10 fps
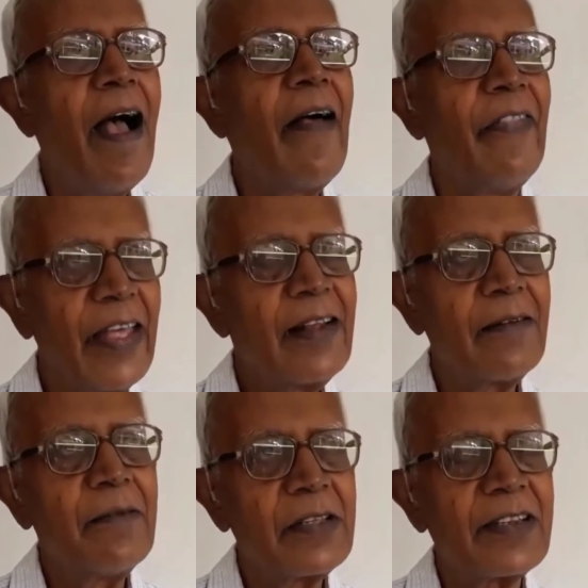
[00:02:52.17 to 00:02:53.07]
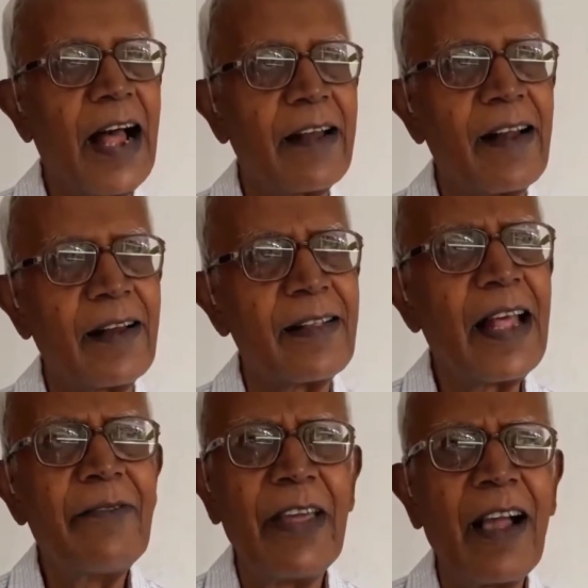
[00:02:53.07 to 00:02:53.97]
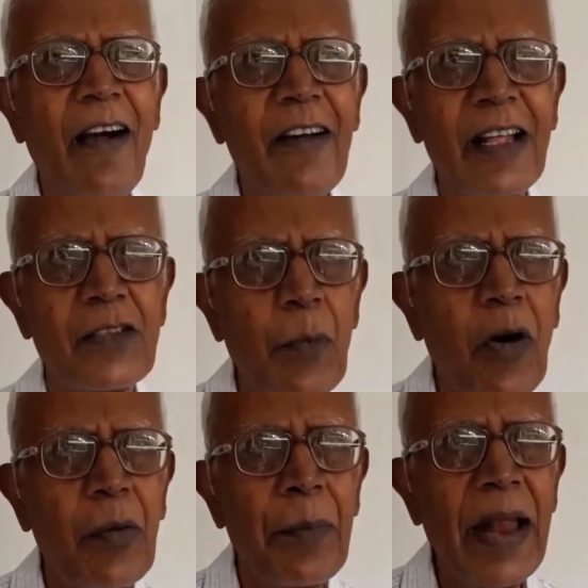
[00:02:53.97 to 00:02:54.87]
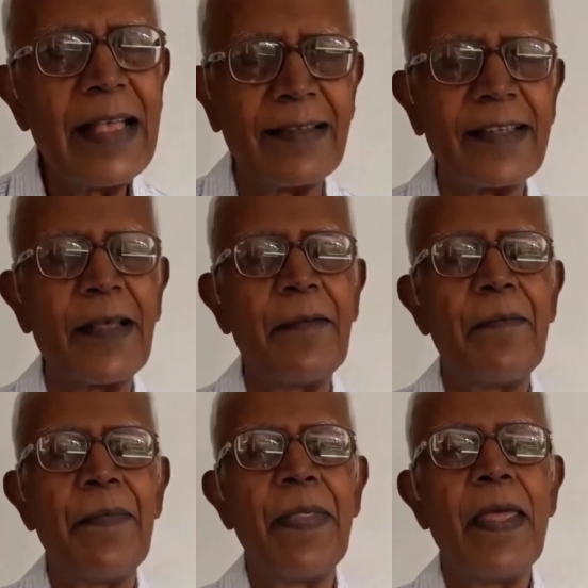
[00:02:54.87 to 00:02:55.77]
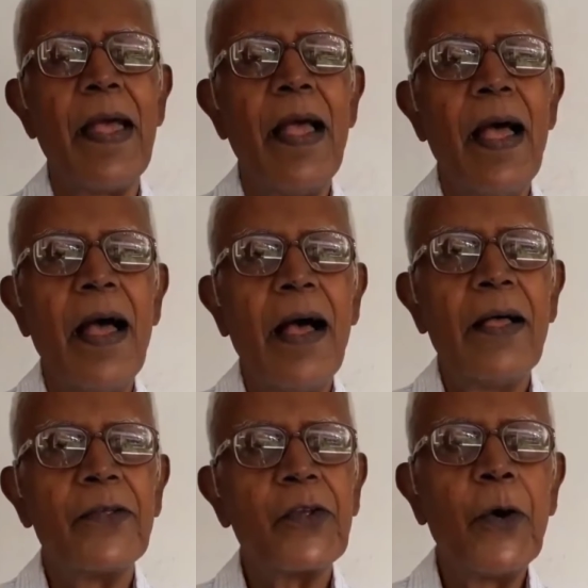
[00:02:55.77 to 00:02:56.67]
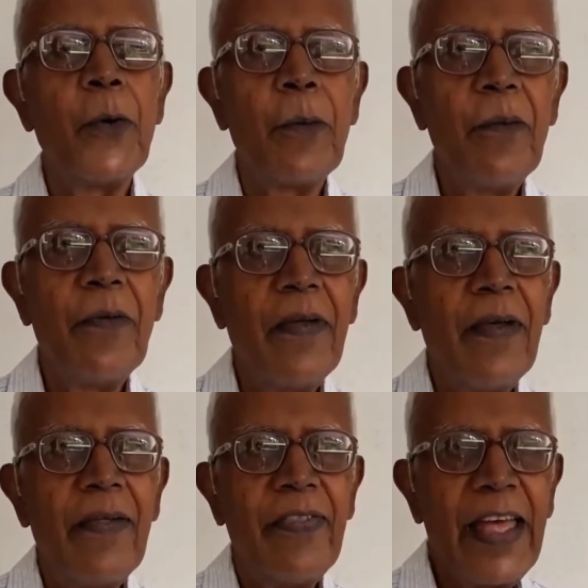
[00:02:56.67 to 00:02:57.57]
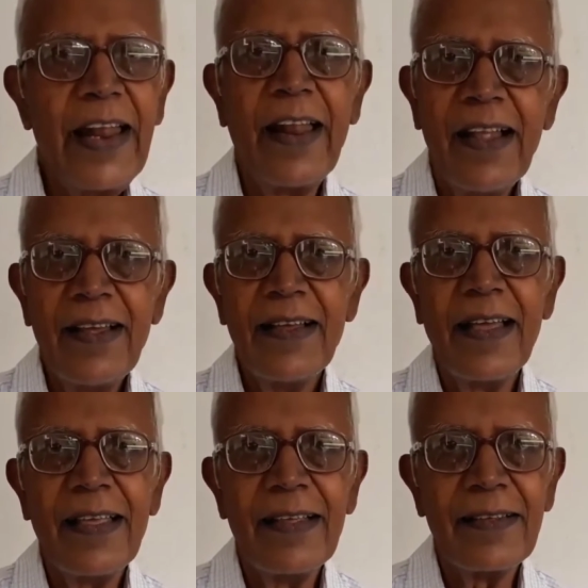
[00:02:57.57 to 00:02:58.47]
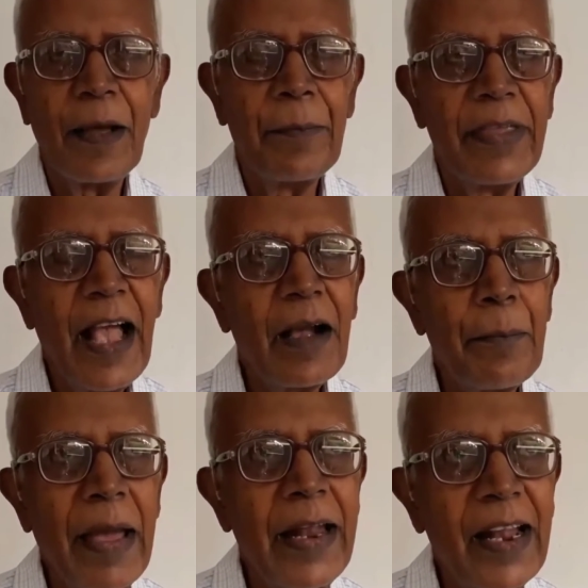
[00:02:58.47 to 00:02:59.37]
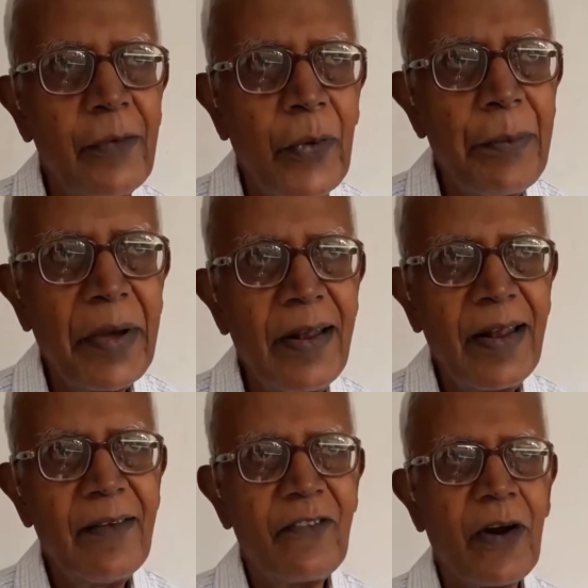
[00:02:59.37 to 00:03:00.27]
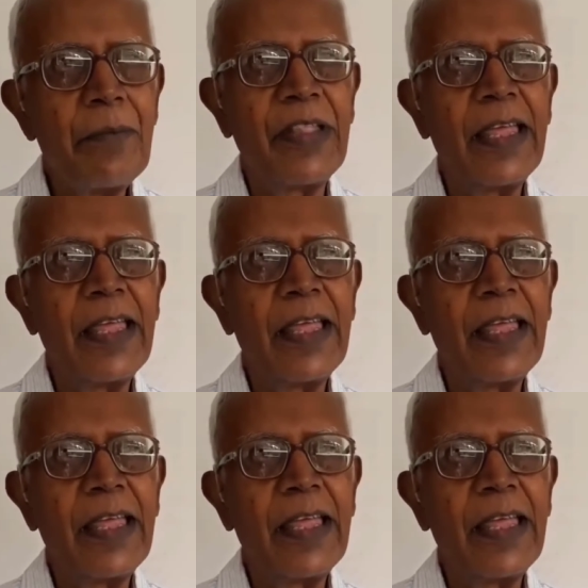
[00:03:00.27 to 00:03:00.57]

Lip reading: then started. Then we got a small place. So then some young men and women from